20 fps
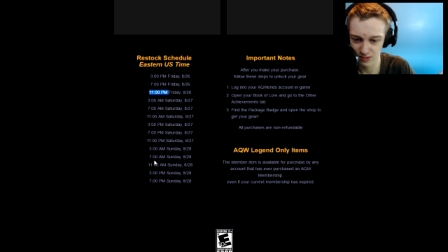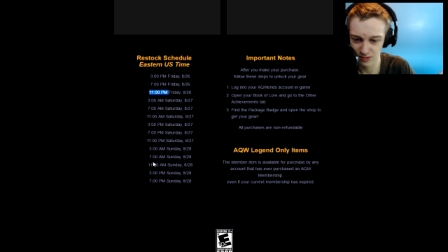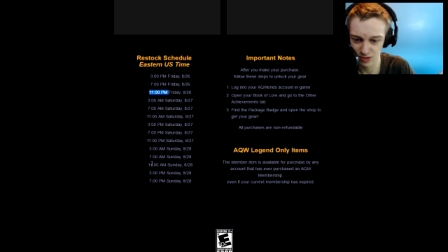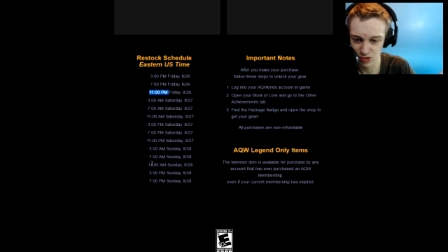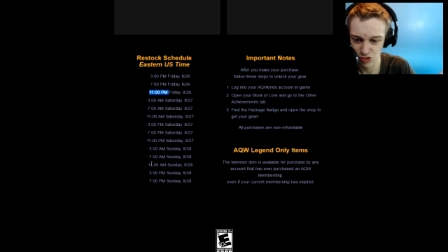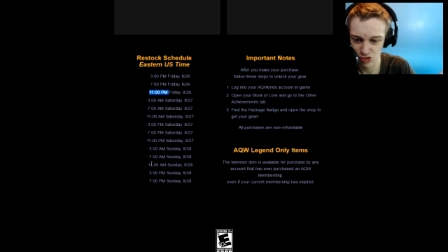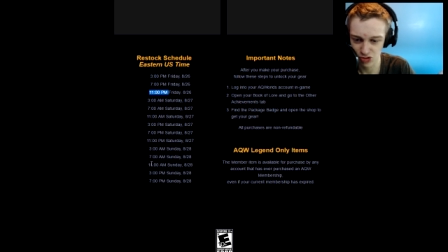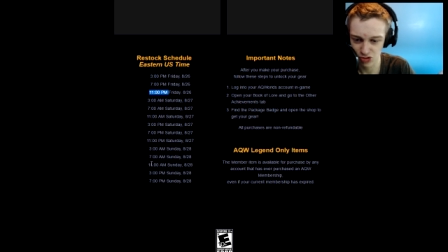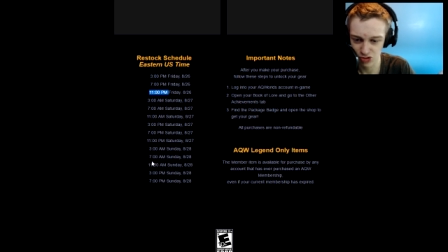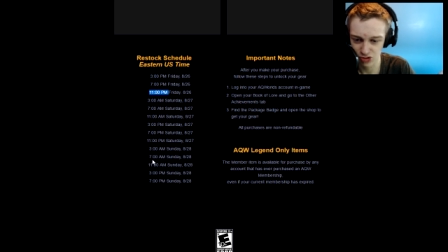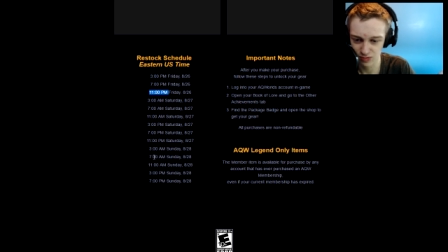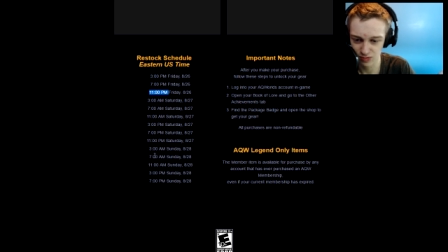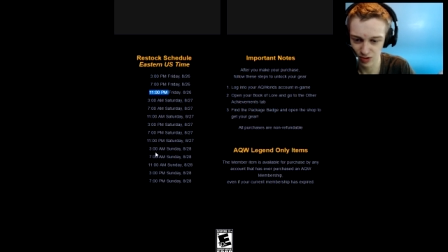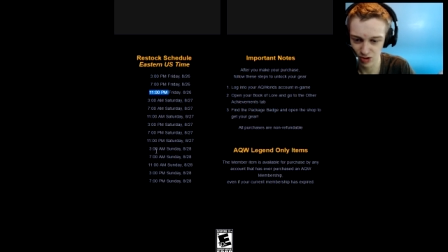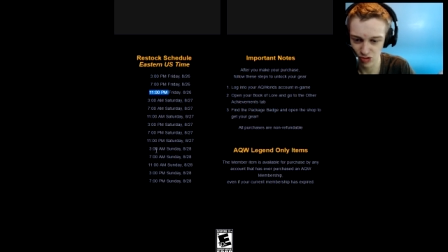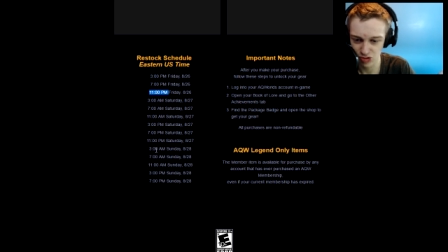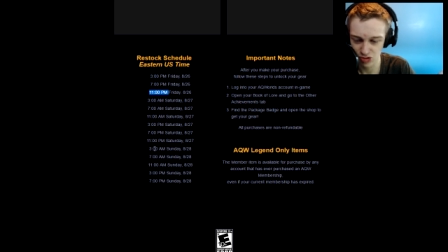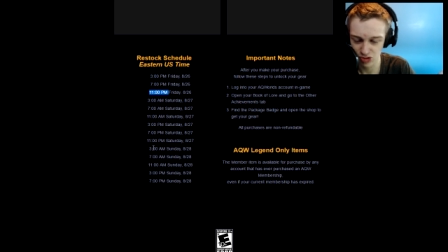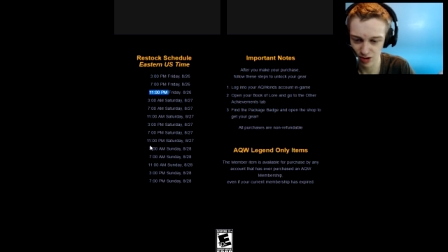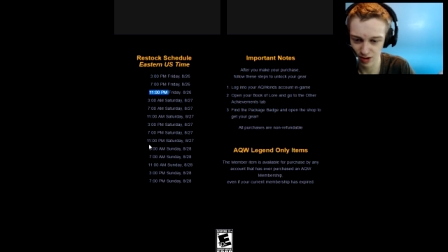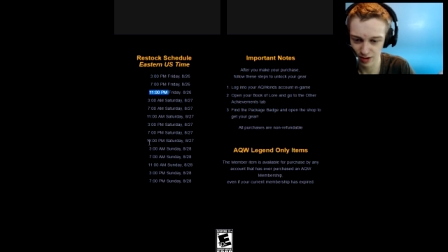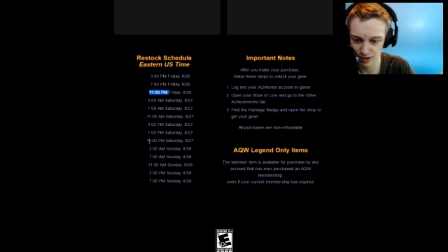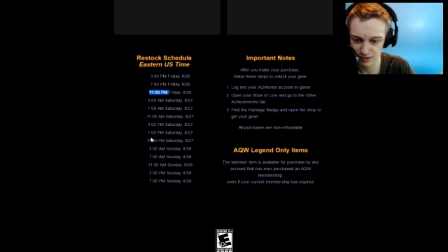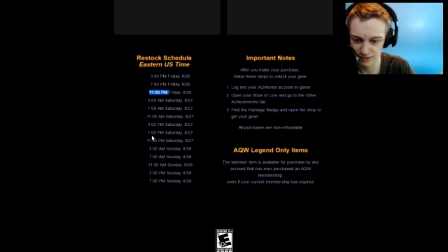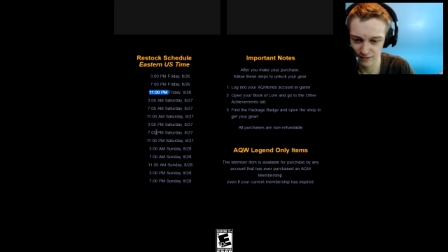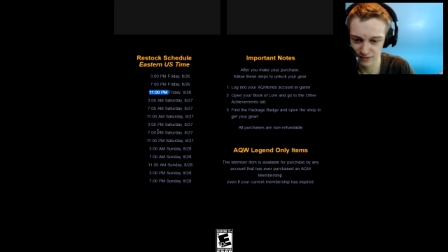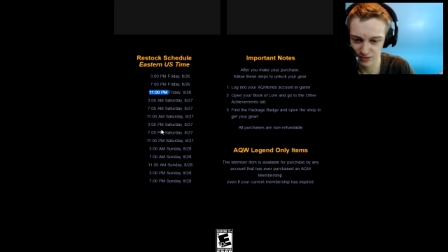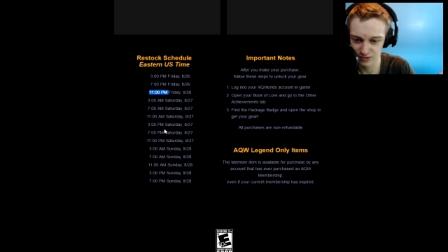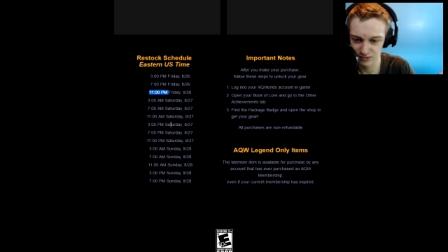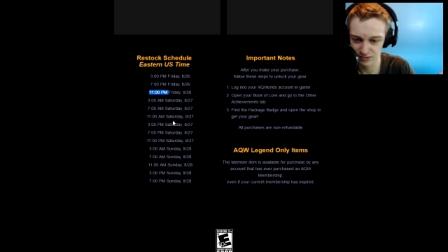was the restock,
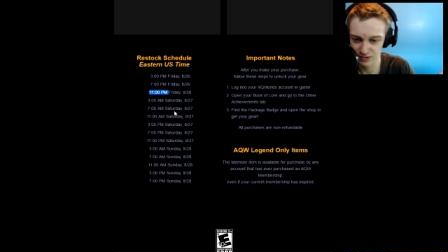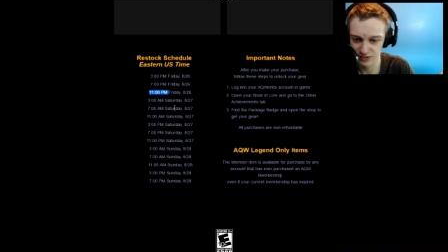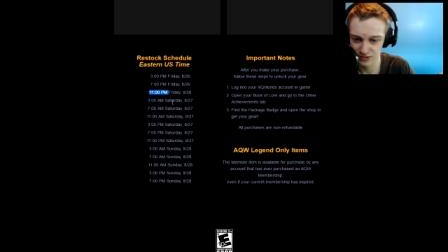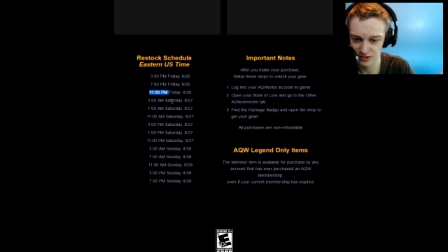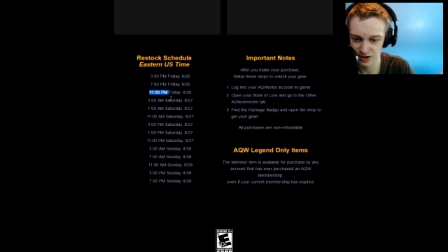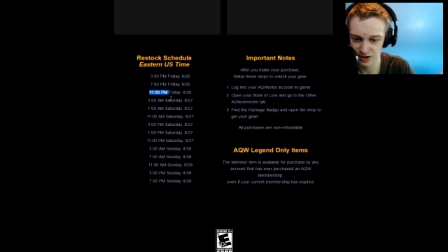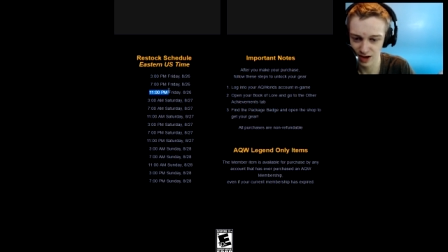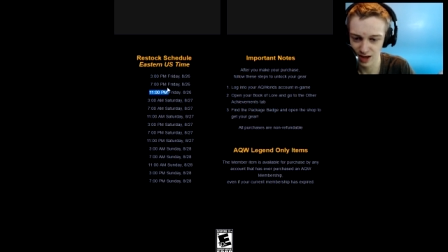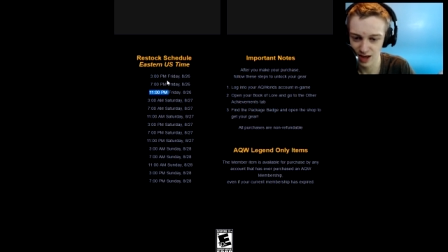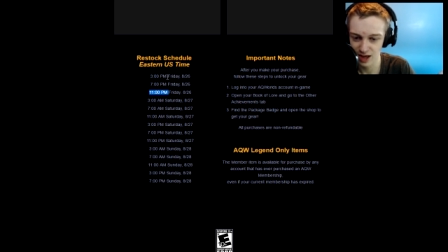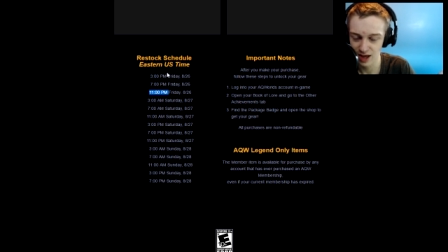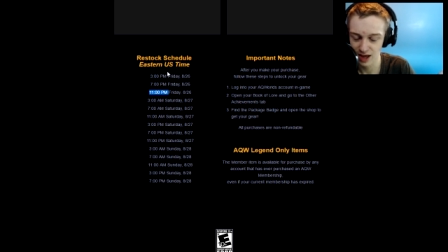the first restock.